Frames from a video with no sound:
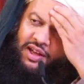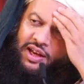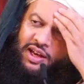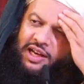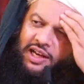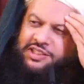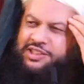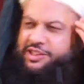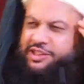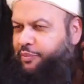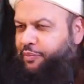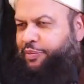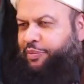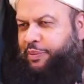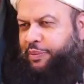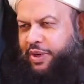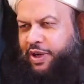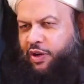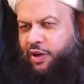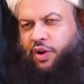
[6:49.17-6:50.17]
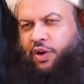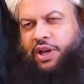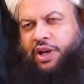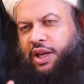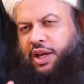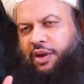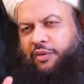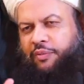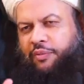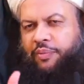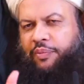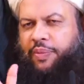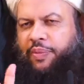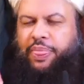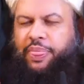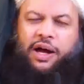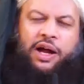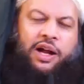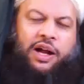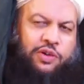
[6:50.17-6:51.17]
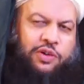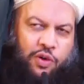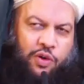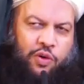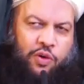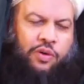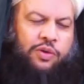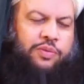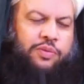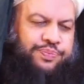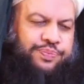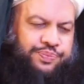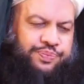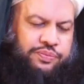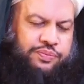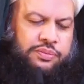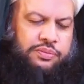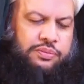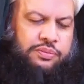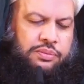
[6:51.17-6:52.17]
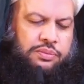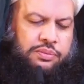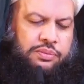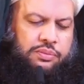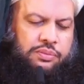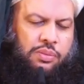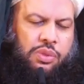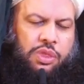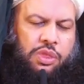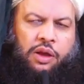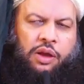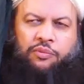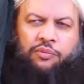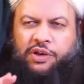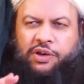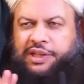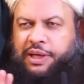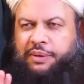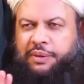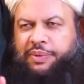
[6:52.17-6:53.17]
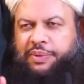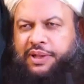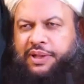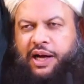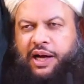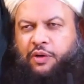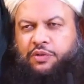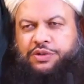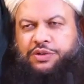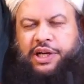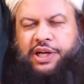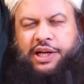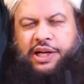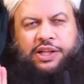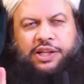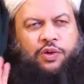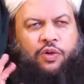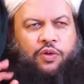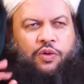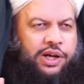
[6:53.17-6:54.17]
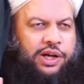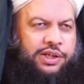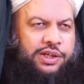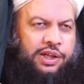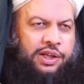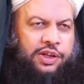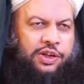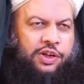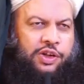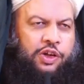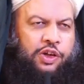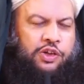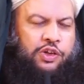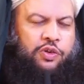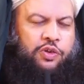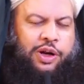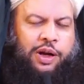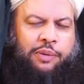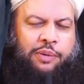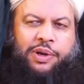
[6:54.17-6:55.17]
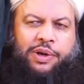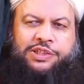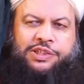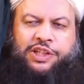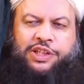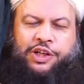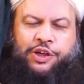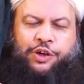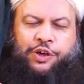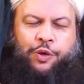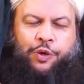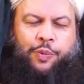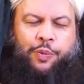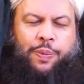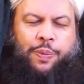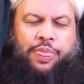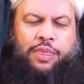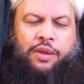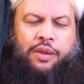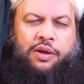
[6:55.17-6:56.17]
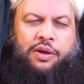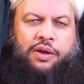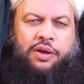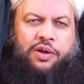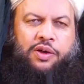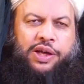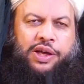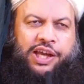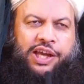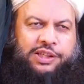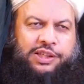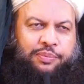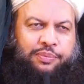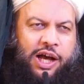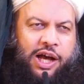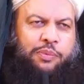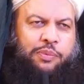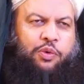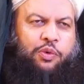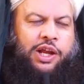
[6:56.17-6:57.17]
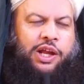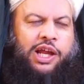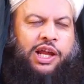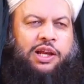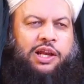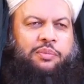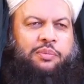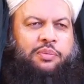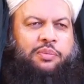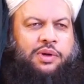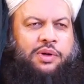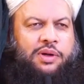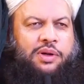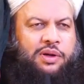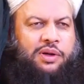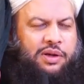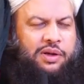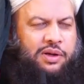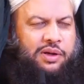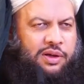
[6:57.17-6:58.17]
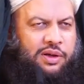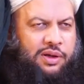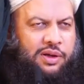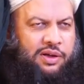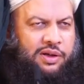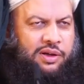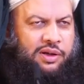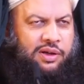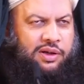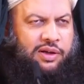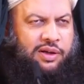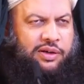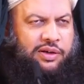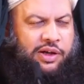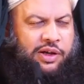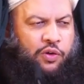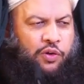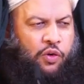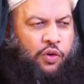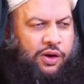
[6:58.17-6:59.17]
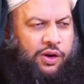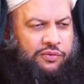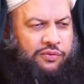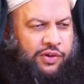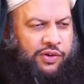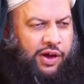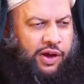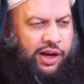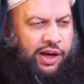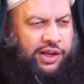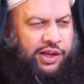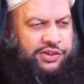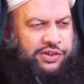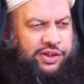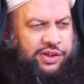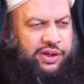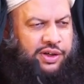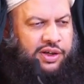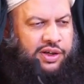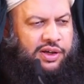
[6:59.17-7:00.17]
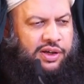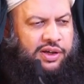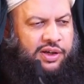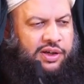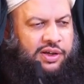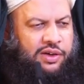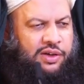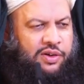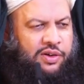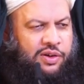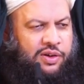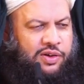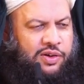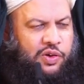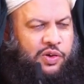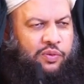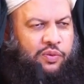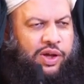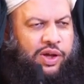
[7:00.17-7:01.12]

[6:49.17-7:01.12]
And some people only are door. For example, outside the door actually. So a person, he is Babul Ilm, the door of knowledge, to